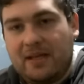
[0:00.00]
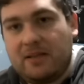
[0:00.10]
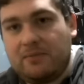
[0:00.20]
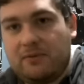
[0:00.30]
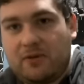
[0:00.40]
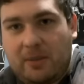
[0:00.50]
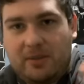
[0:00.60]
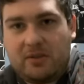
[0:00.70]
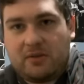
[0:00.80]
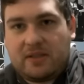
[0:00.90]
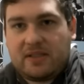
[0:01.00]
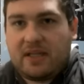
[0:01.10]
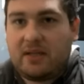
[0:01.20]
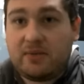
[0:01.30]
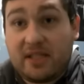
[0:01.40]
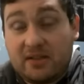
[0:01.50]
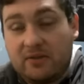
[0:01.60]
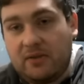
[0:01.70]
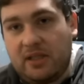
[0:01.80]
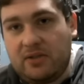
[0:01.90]
uh, crappy jokes aside, it was actually
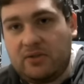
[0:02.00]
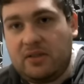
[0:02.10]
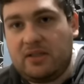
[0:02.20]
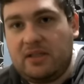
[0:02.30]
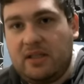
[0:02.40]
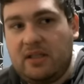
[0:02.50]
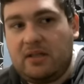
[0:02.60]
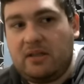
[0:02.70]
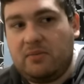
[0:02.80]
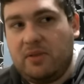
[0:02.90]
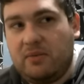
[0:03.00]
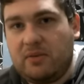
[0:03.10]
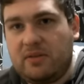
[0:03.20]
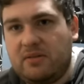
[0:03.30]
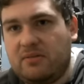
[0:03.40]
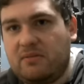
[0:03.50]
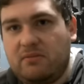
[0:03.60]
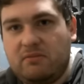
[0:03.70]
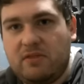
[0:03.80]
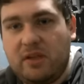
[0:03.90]
a really interesting scene. Um, it was
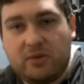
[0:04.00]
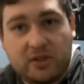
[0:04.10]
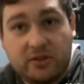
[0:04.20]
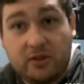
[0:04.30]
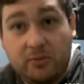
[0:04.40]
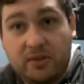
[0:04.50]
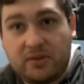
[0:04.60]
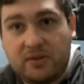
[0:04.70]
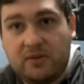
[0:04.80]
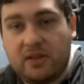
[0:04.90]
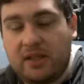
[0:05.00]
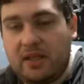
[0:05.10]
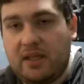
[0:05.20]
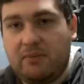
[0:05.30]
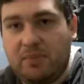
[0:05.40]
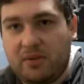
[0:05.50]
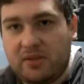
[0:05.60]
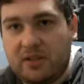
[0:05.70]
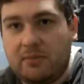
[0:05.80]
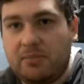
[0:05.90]
it was a slow build too. Like they
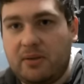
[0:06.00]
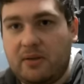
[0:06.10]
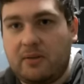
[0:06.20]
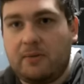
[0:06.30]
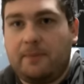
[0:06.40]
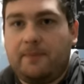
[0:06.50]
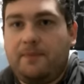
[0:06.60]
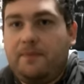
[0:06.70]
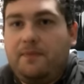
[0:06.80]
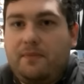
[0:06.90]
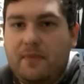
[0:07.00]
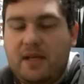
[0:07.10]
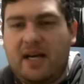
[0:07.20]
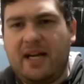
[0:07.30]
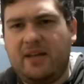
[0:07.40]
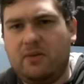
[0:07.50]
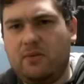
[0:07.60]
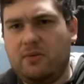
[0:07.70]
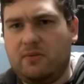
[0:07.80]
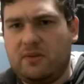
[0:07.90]
built up um,
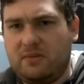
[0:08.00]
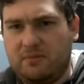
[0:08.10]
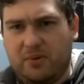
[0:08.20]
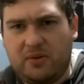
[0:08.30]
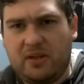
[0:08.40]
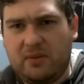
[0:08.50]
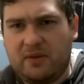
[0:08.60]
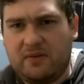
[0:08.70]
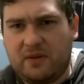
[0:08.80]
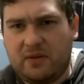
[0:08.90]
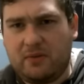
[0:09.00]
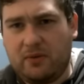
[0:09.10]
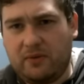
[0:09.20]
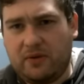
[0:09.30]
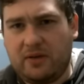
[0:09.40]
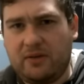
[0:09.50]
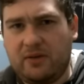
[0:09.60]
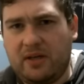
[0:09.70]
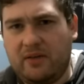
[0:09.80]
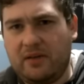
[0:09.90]
IU's birthday with his fa- with her
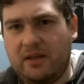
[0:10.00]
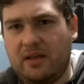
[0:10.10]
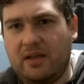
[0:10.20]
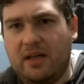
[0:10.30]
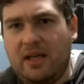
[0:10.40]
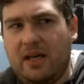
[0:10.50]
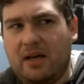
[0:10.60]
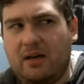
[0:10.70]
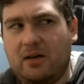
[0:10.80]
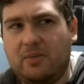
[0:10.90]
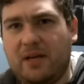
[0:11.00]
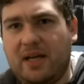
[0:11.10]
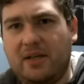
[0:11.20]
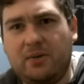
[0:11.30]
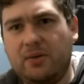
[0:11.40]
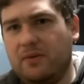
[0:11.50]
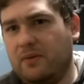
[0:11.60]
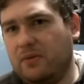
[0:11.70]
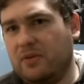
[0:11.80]
father and everything. Um, I don't know the full